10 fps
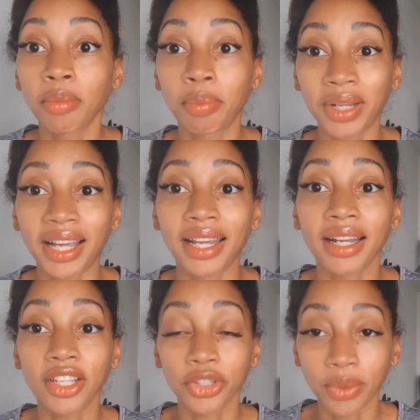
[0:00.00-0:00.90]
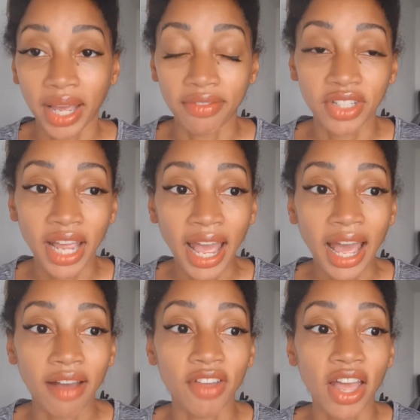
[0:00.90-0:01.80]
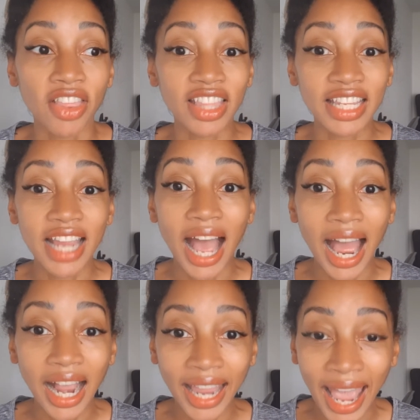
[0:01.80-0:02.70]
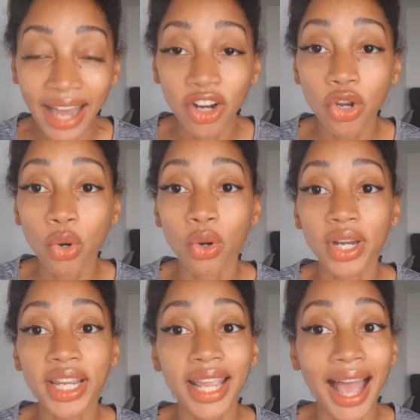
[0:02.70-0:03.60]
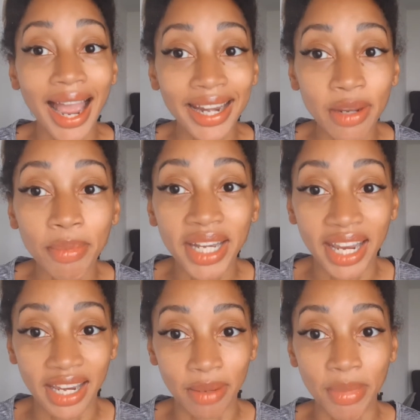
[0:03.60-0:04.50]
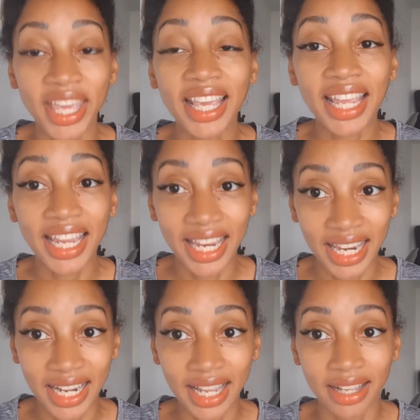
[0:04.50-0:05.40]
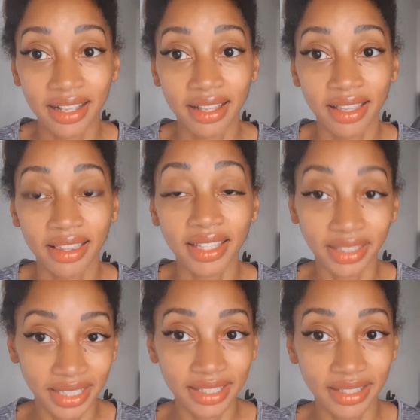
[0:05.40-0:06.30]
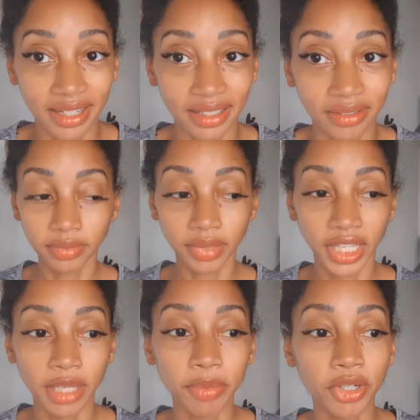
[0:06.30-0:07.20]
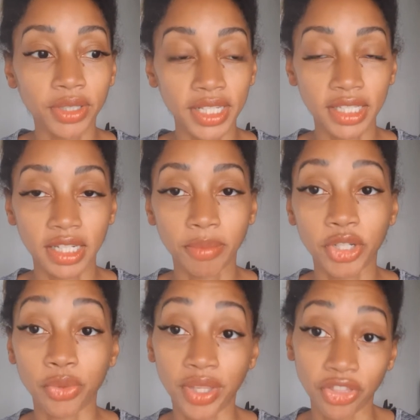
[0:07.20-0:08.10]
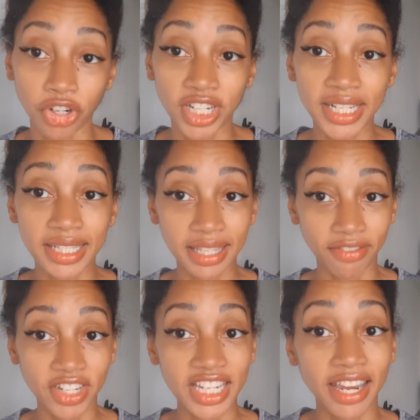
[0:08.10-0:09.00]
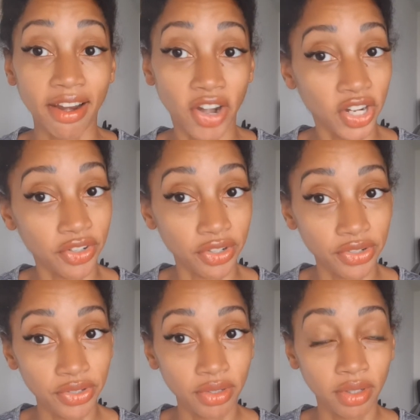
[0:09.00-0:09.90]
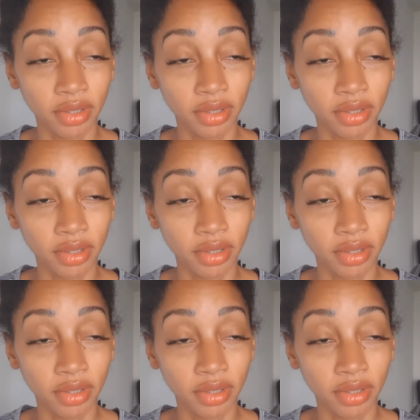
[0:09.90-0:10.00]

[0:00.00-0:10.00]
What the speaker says: but you have to have the category item name in the listing. Keep your listing between 30 and 70 characters.